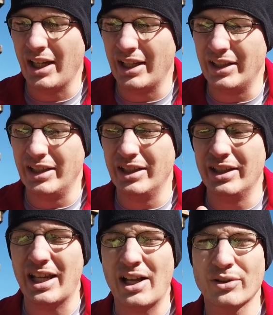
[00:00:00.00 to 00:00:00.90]
And
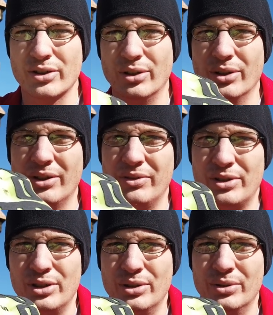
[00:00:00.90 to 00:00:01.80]
then the outsole of
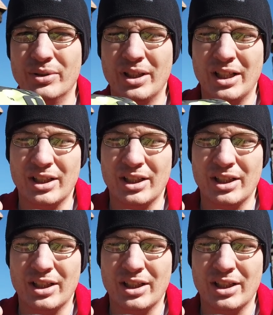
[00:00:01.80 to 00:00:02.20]
the shoe